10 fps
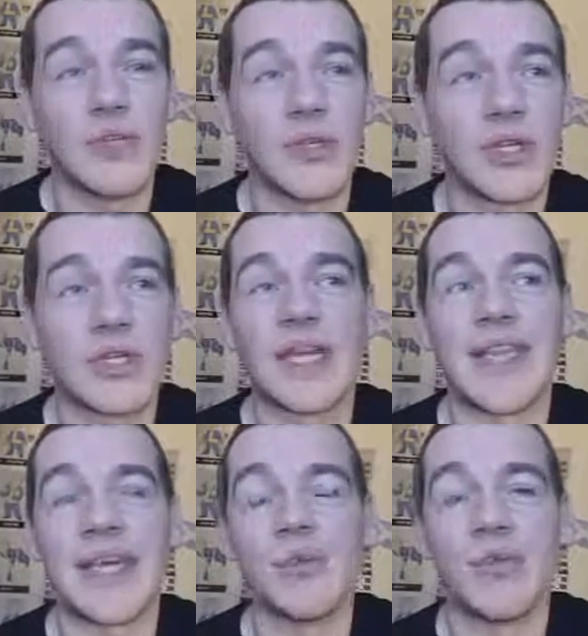too much because
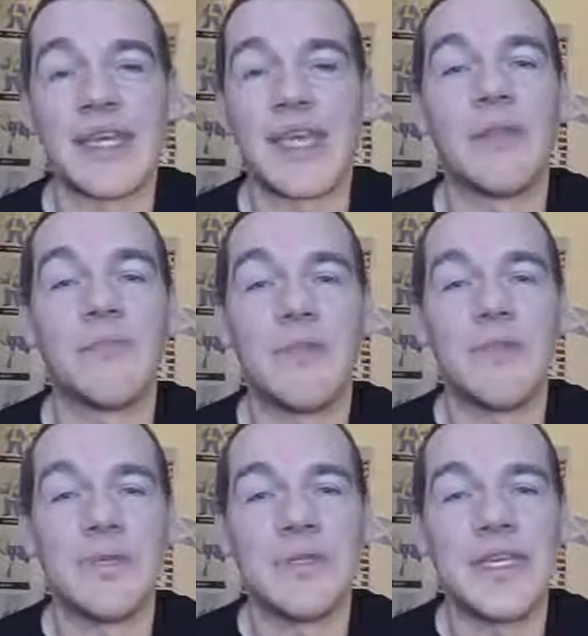I, I don't like killing people.